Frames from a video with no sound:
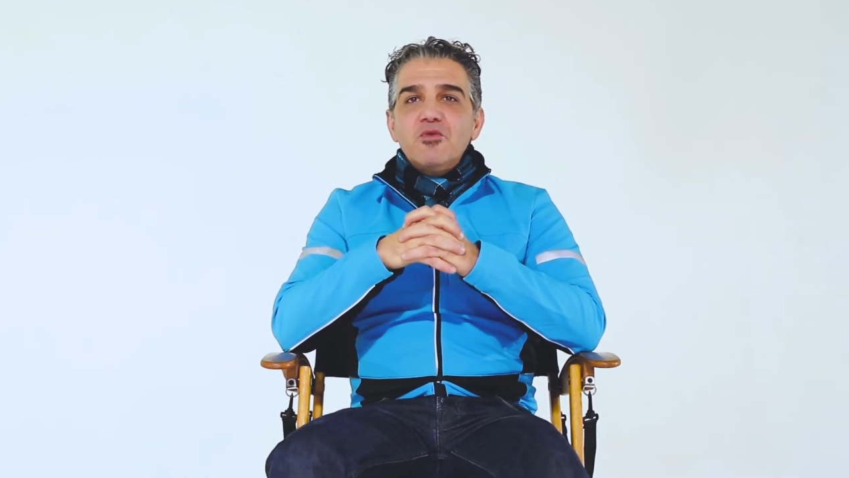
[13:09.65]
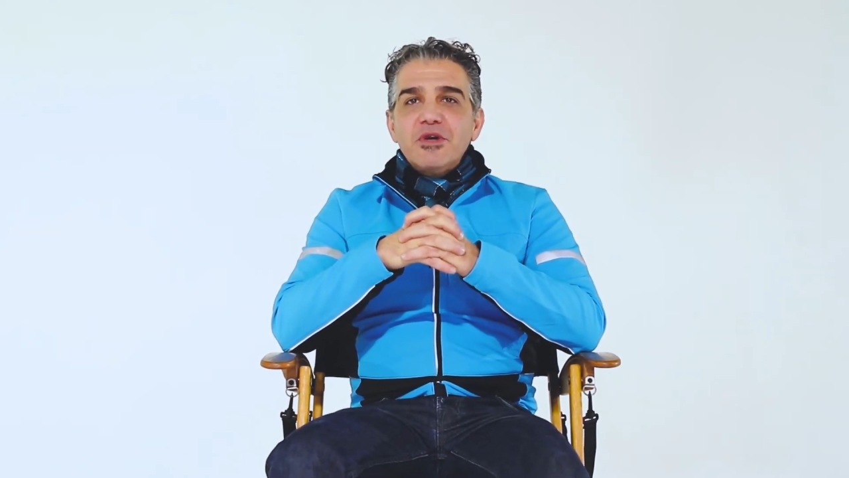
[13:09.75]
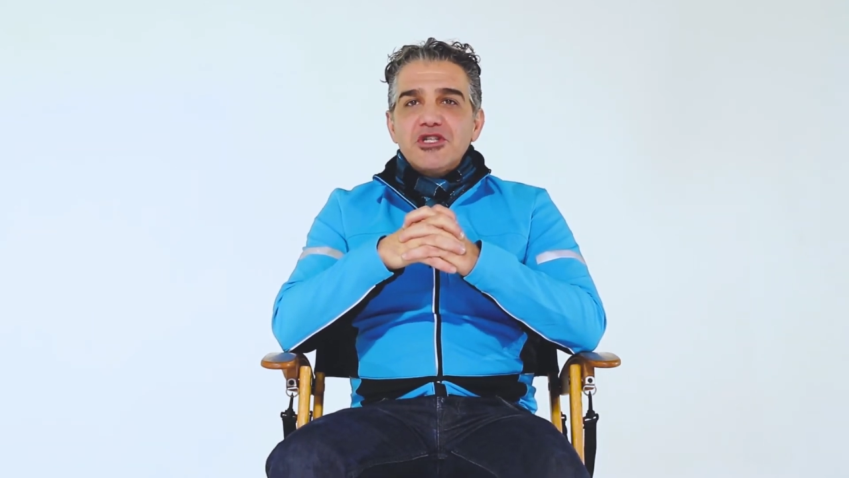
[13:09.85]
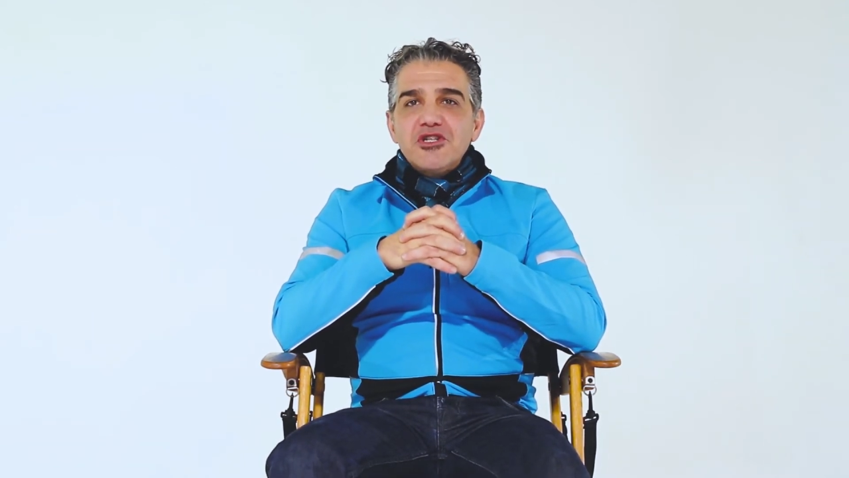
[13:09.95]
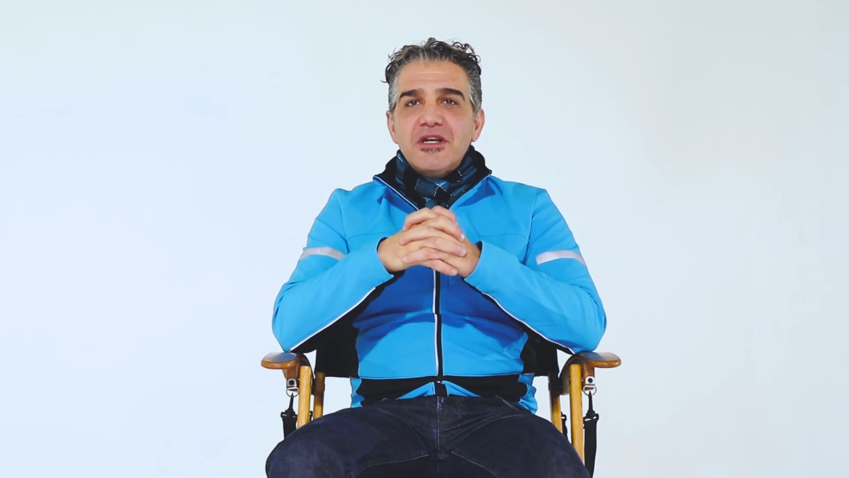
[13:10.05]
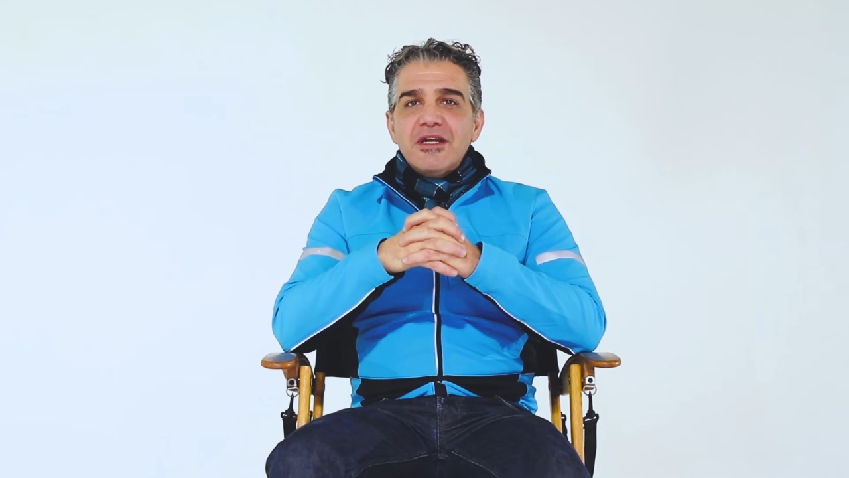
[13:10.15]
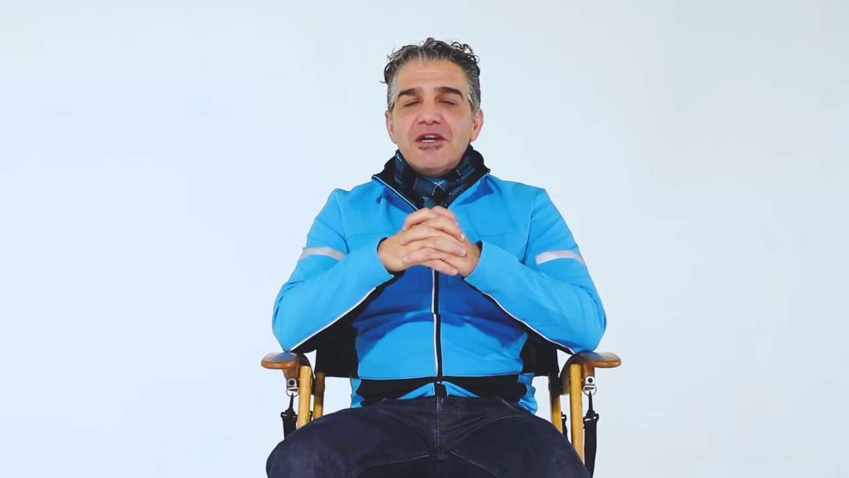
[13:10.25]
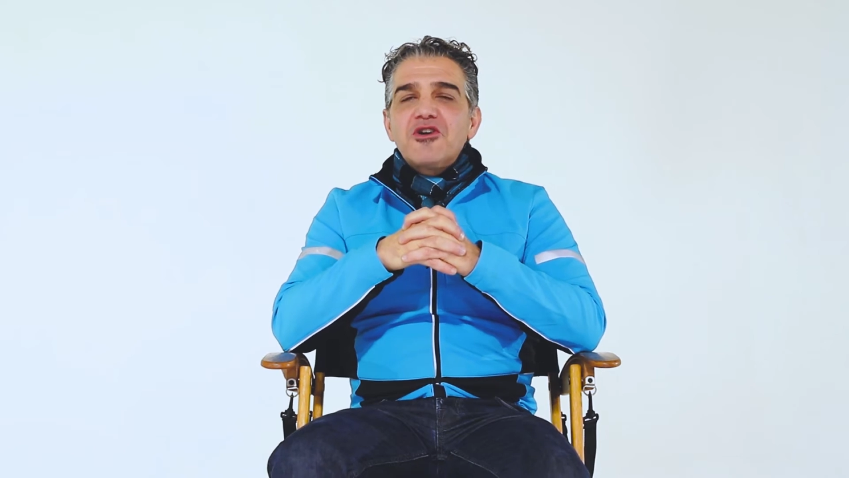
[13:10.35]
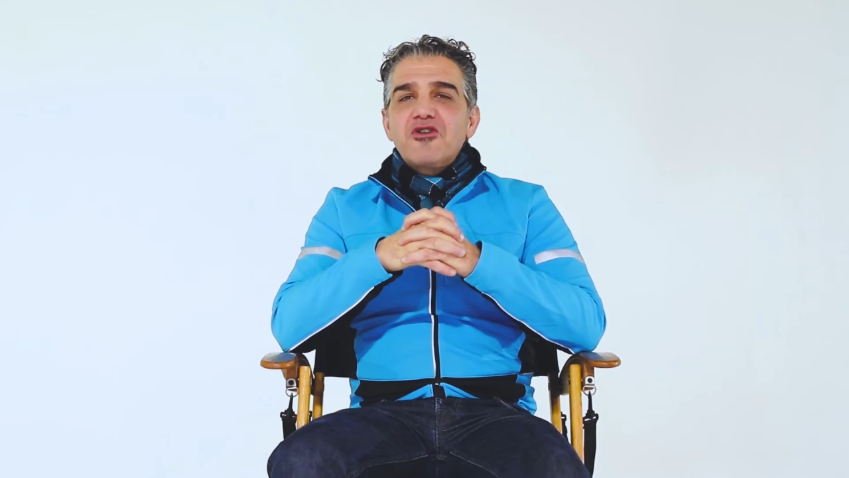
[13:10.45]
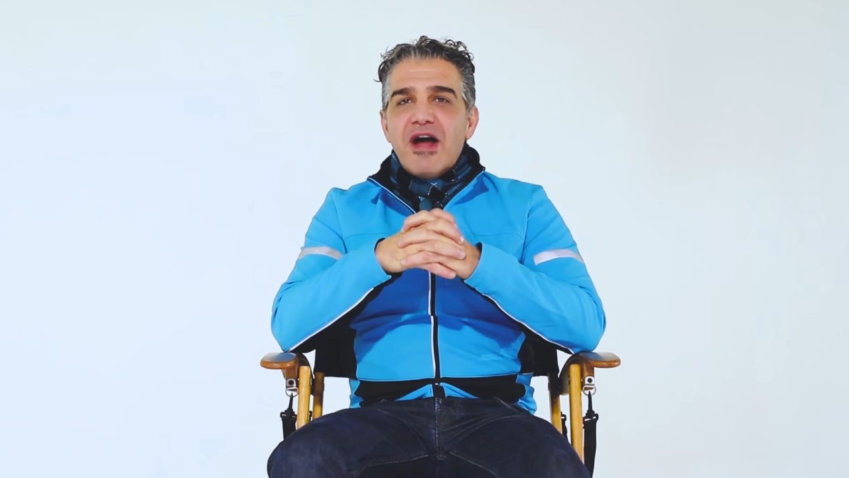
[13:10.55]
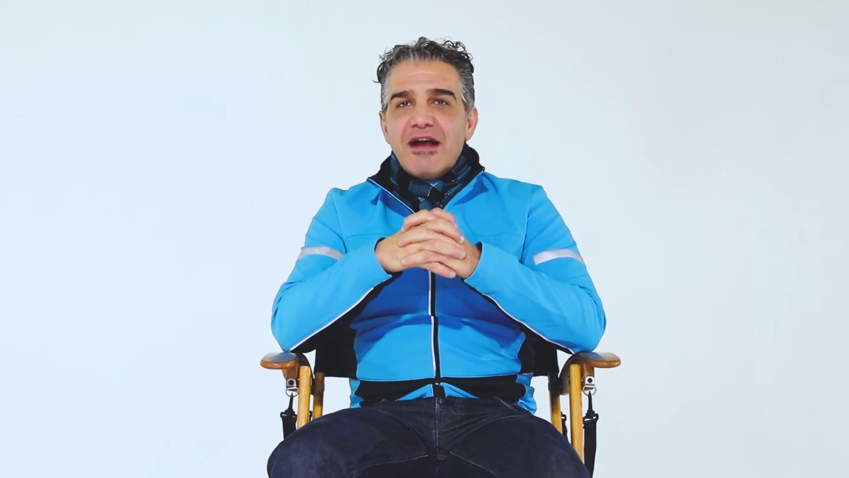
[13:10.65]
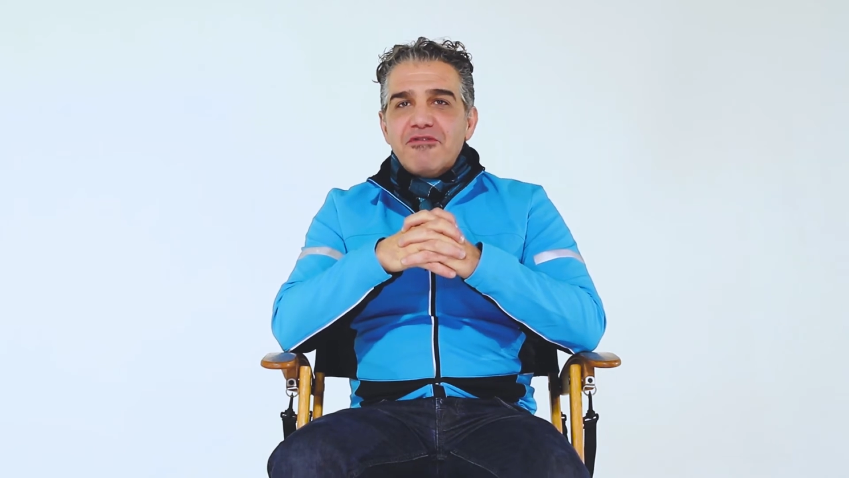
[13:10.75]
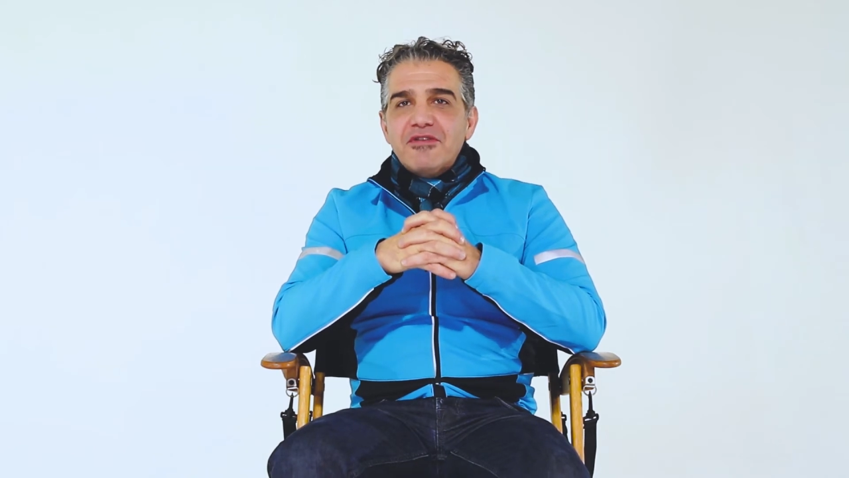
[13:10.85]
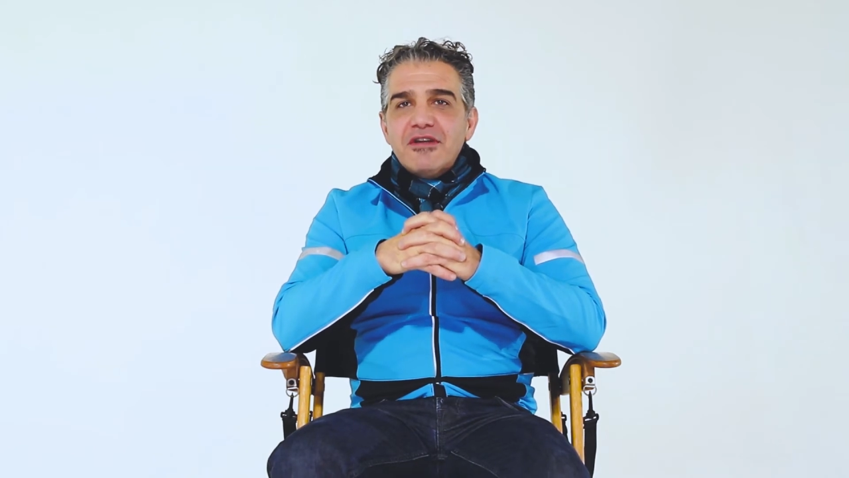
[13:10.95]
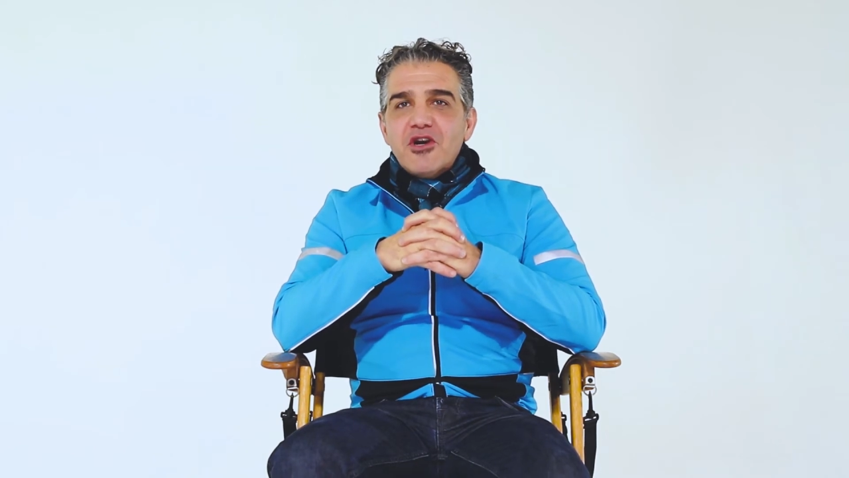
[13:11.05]
which
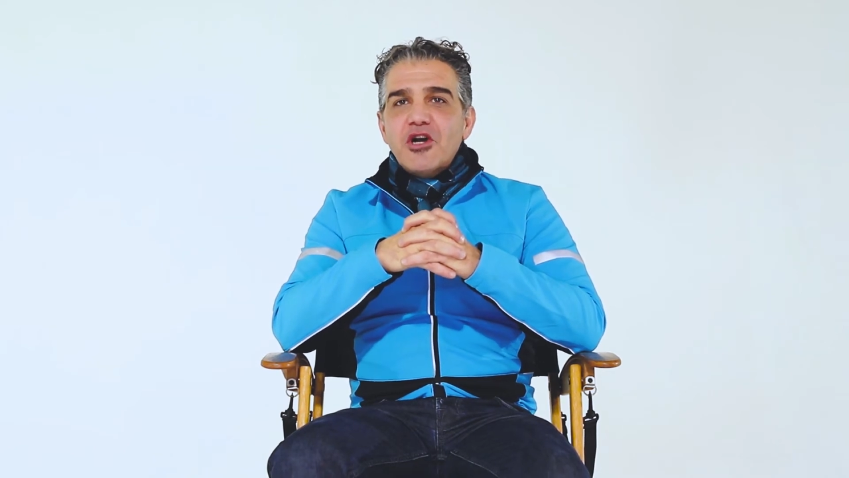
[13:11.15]
craft